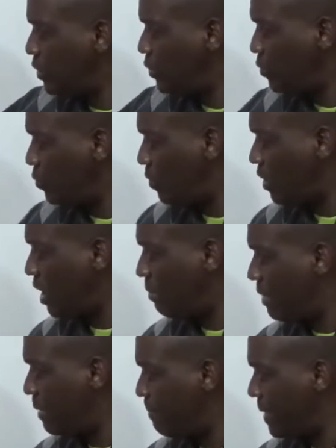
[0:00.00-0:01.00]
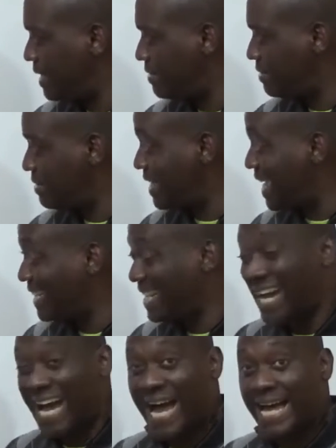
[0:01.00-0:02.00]
two common bases and
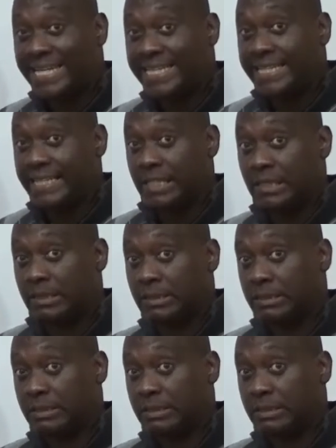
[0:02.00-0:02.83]
you're adding,